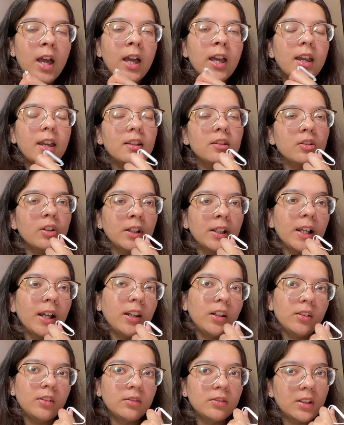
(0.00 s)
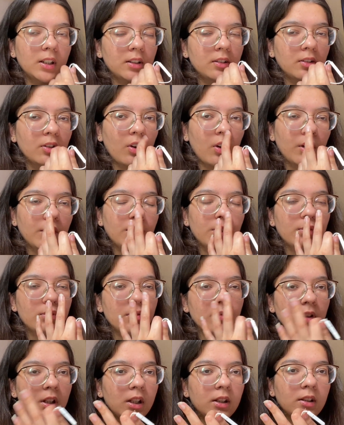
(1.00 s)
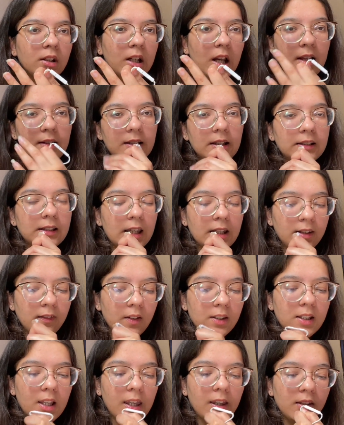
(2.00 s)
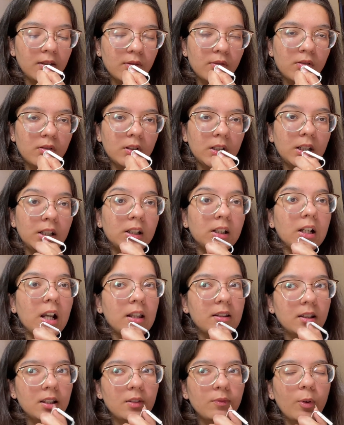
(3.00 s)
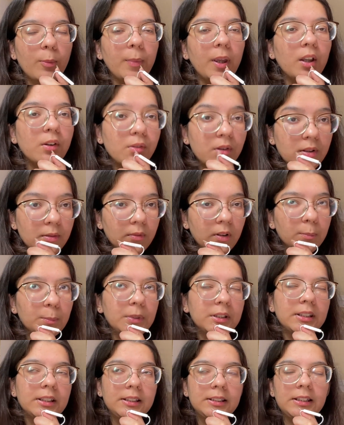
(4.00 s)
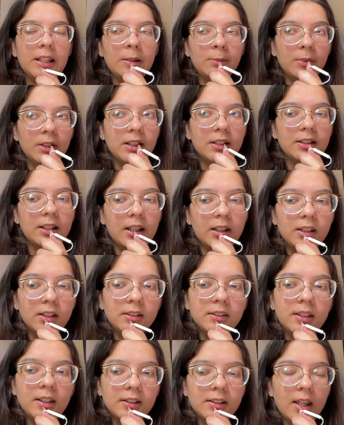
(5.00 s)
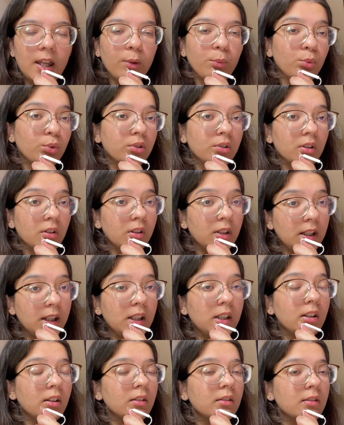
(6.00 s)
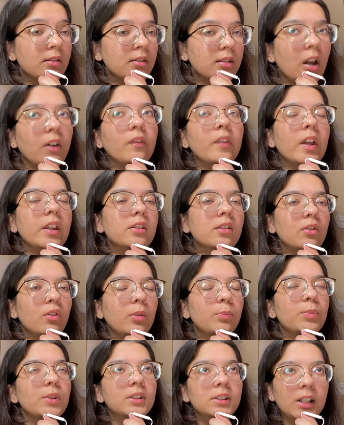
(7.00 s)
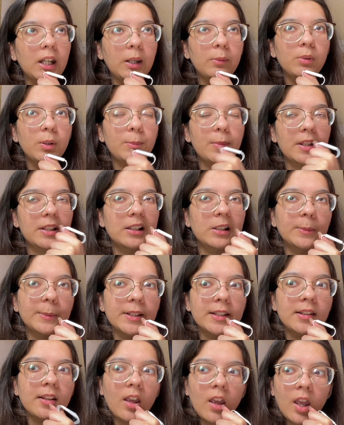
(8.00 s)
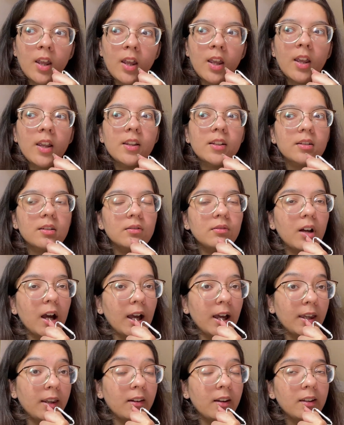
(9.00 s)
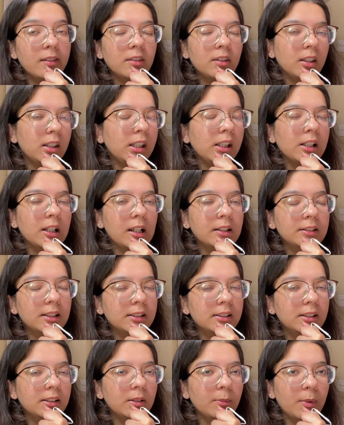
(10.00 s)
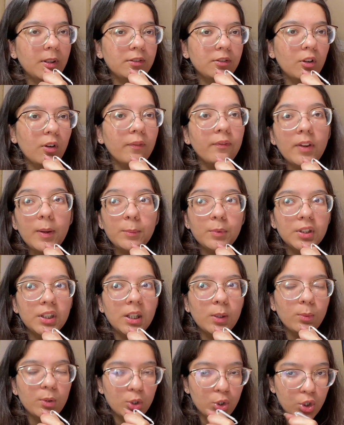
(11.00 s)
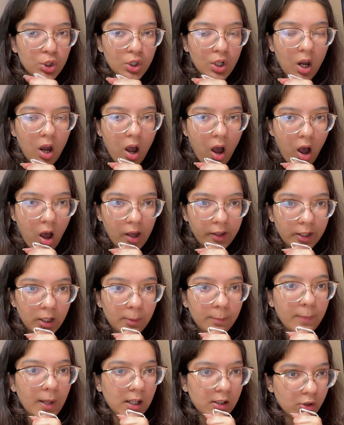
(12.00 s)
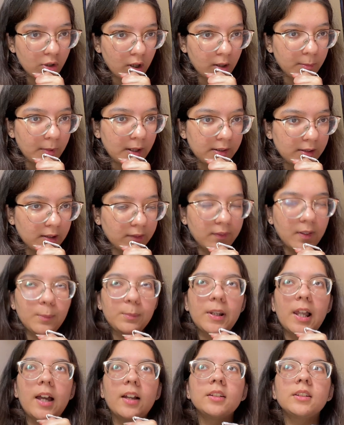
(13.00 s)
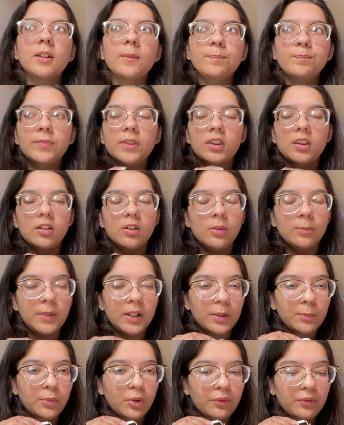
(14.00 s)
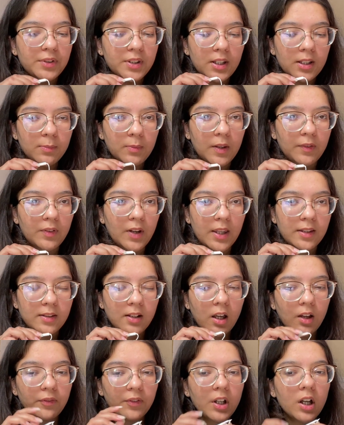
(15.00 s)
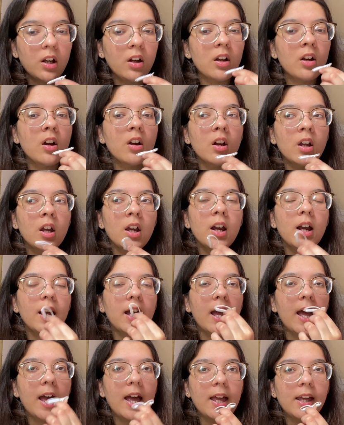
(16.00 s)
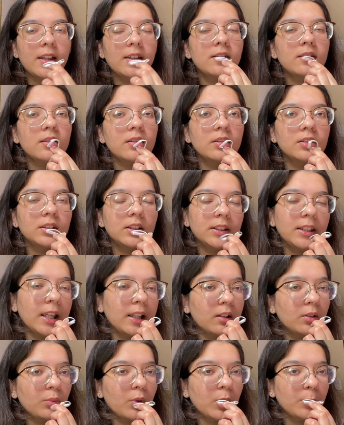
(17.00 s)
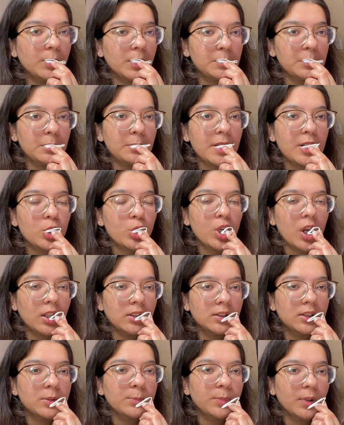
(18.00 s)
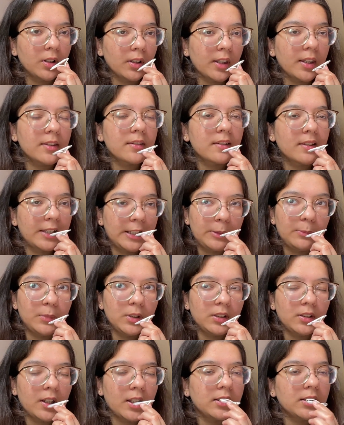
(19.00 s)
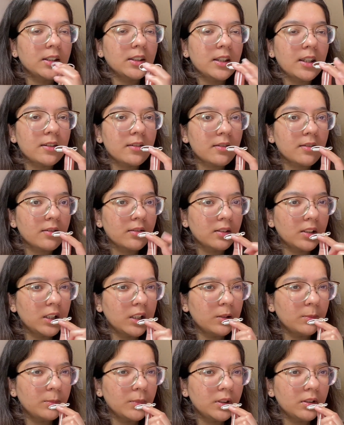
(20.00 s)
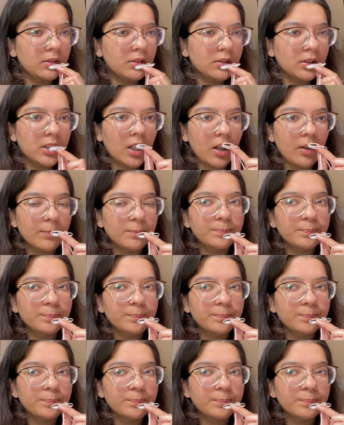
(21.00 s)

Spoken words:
It's not like I did not used to read classics anyways. I used to read classics for my coursework, but this time I decided that I would read stuff that's not prescribed in my syllabus. So I read three classics in the month of February, which are Bell Jar by Sylvia Plath, The Metamorphosis by Franz Kafka, and The Yellow Wallpaper by Charlotte Perkins Gilman. I think that's Gilman. Yeah.